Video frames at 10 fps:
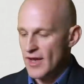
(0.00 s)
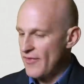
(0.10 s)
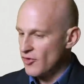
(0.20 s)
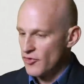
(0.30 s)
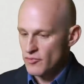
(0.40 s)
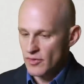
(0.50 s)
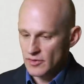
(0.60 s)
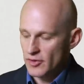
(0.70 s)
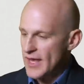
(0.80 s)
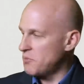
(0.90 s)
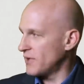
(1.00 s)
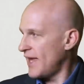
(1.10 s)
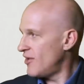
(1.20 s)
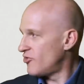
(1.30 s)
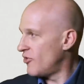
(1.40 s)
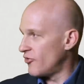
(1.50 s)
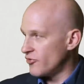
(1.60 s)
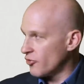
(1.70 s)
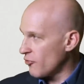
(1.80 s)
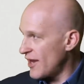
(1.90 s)
You don't have to go through a loan application.
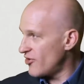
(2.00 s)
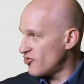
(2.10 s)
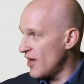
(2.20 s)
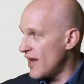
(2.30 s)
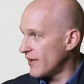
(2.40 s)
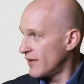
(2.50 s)
There's no credit check.